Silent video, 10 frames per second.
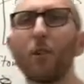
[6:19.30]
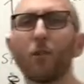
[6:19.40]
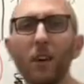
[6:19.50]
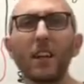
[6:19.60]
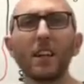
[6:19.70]
a
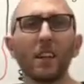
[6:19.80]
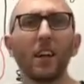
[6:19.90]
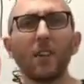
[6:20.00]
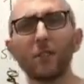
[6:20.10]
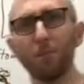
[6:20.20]
right and
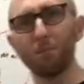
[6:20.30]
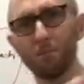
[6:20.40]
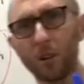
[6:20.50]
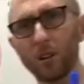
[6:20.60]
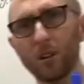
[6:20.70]
left
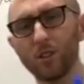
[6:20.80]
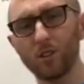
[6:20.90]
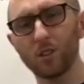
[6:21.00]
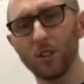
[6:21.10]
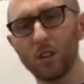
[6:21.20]

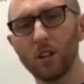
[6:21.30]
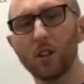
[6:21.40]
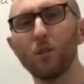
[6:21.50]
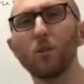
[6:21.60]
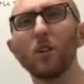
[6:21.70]
merge,
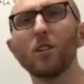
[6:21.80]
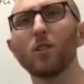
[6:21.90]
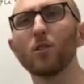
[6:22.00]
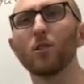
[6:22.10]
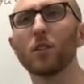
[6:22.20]
we use
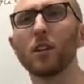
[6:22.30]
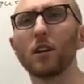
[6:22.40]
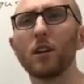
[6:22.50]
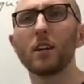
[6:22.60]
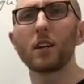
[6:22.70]
the word
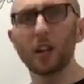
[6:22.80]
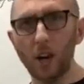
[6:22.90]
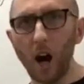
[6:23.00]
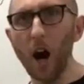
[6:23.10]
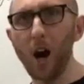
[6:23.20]

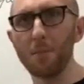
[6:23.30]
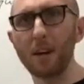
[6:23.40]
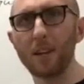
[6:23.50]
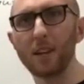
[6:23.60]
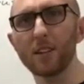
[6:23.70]

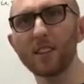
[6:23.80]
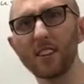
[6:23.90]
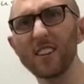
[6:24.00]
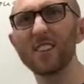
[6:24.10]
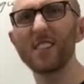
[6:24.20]
common. So
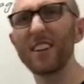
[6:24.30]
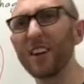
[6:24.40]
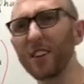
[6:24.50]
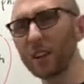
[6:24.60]
this is now the